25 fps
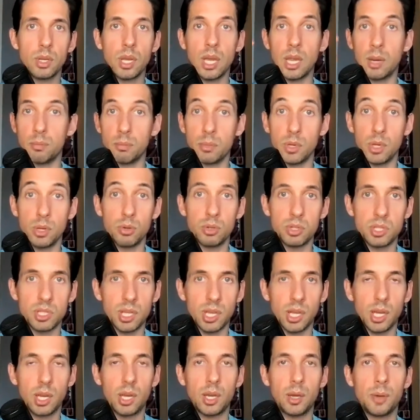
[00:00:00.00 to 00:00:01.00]
and
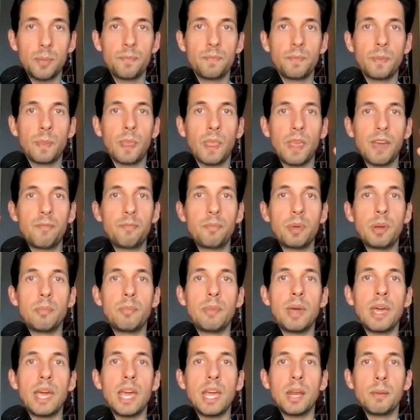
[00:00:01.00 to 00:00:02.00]
music have
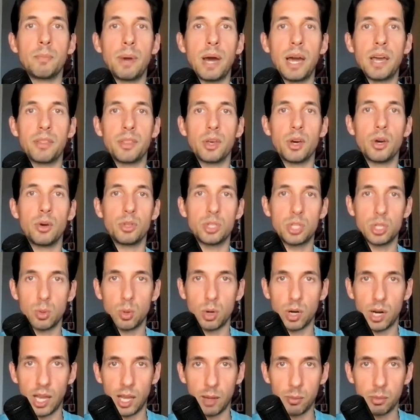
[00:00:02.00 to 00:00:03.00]
been made by those
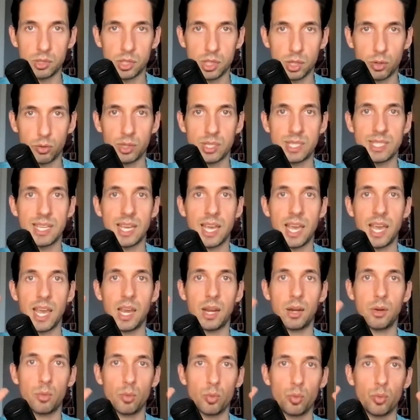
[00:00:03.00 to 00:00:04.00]
who are able to
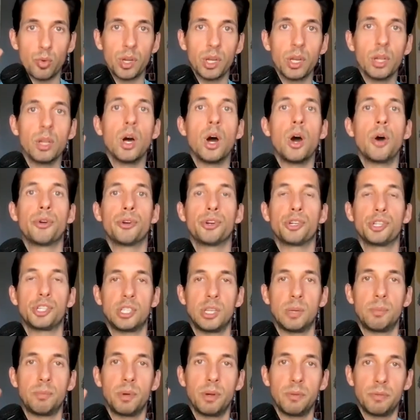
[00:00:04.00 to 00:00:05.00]
retain real
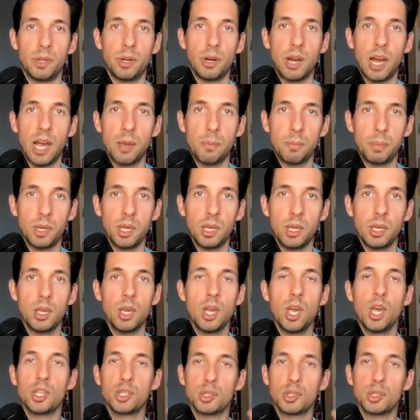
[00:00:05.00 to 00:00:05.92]
ownership of their IP.